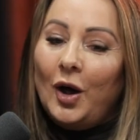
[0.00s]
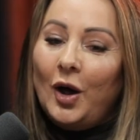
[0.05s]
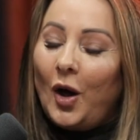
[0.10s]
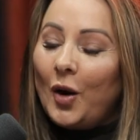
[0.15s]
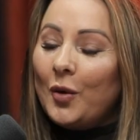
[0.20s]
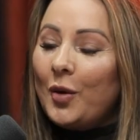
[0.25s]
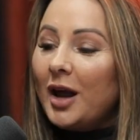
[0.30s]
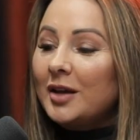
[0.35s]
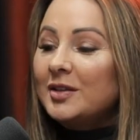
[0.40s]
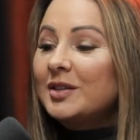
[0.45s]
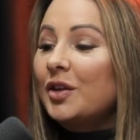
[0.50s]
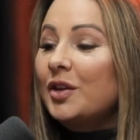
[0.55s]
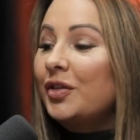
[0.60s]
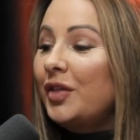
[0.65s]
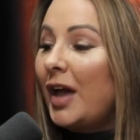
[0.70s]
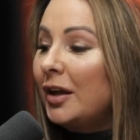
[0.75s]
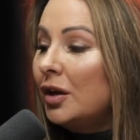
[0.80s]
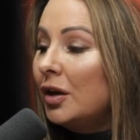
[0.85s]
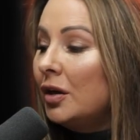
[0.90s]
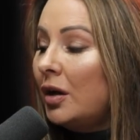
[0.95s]
All right, so
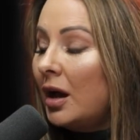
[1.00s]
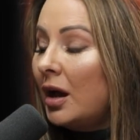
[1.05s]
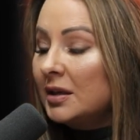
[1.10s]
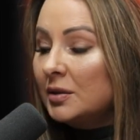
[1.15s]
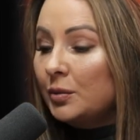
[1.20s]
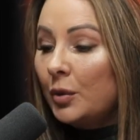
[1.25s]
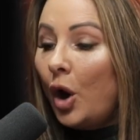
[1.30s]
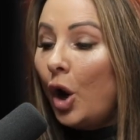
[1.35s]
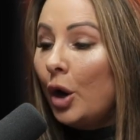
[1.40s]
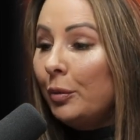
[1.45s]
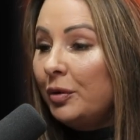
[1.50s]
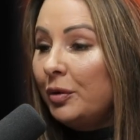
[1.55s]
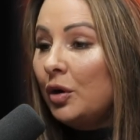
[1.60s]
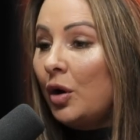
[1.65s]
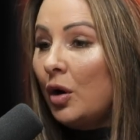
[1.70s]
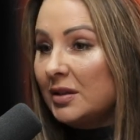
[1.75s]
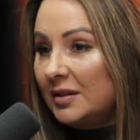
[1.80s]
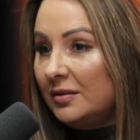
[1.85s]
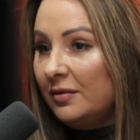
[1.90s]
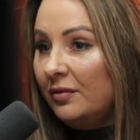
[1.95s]
thank you guys. We hope you
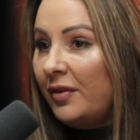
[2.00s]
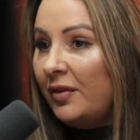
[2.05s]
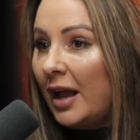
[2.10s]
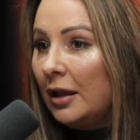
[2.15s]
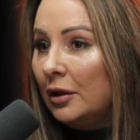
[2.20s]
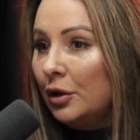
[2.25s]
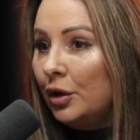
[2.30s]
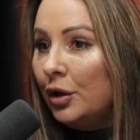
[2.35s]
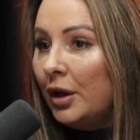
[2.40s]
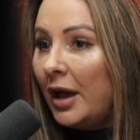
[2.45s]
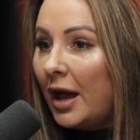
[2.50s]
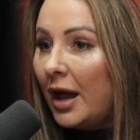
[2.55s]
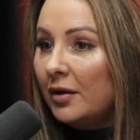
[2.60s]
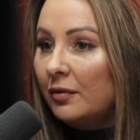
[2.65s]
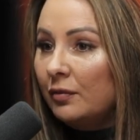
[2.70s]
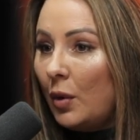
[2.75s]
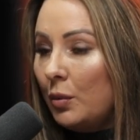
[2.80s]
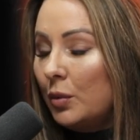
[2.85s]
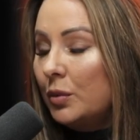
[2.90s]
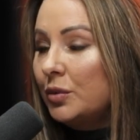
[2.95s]
got some value out
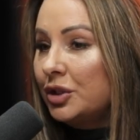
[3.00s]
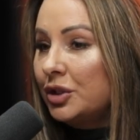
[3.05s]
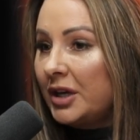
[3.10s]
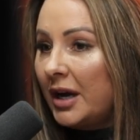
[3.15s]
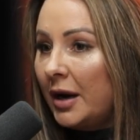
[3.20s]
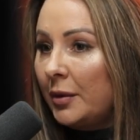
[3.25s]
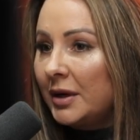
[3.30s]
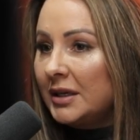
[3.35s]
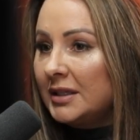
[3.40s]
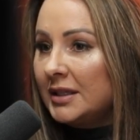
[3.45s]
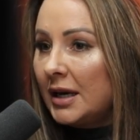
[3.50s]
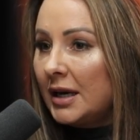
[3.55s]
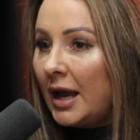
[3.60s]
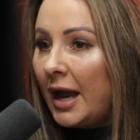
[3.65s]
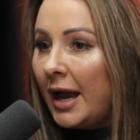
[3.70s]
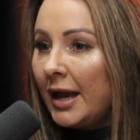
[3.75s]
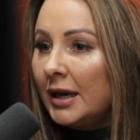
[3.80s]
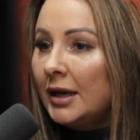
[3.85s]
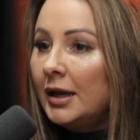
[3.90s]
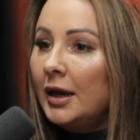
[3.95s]
of what we're sharing
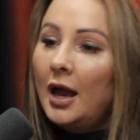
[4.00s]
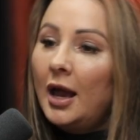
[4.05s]
today.